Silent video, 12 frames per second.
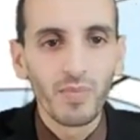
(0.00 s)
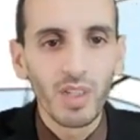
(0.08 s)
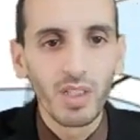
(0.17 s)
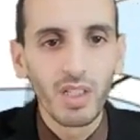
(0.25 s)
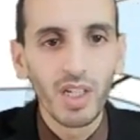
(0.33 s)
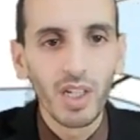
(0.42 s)

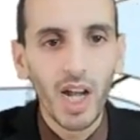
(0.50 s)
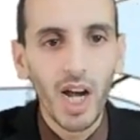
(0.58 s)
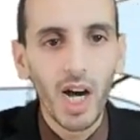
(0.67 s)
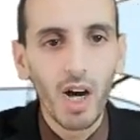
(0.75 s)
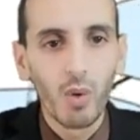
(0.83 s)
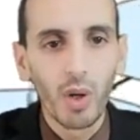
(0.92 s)
And then
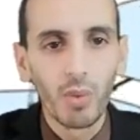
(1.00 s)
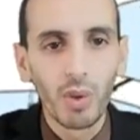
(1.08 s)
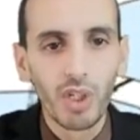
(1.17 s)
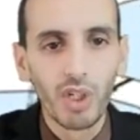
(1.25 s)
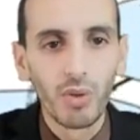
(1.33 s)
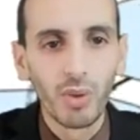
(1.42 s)
how are
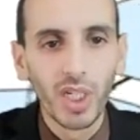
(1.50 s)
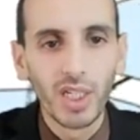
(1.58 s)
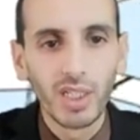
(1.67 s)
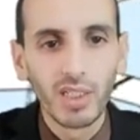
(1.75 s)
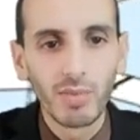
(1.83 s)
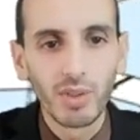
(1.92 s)
we
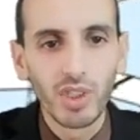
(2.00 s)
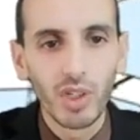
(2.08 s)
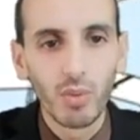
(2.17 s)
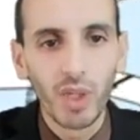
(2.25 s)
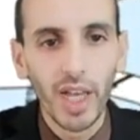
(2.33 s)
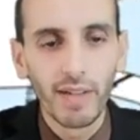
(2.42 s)
doing? It means
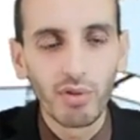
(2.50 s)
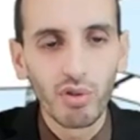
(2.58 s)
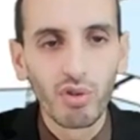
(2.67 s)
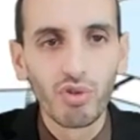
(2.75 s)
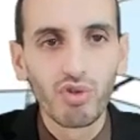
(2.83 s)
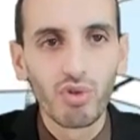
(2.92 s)
that we have to
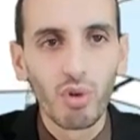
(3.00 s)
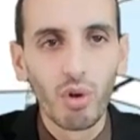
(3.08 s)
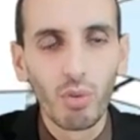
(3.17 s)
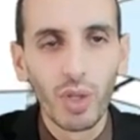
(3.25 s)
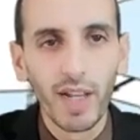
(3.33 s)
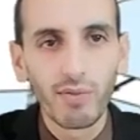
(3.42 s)

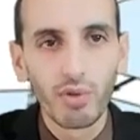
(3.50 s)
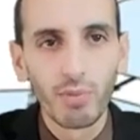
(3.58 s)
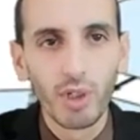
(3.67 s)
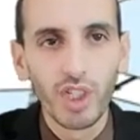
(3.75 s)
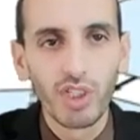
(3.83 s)
control, we have to